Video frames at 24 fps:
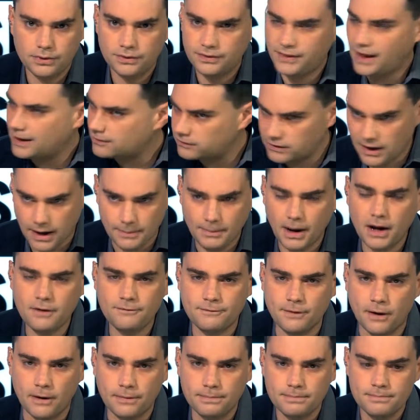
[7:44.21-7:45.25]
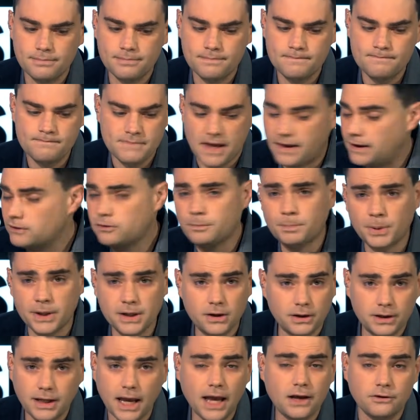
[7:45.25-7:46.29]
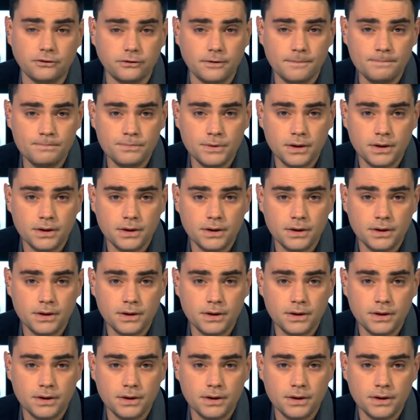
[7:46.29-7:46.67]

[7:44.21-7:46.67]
That's not my fault. And that's a pretty good case.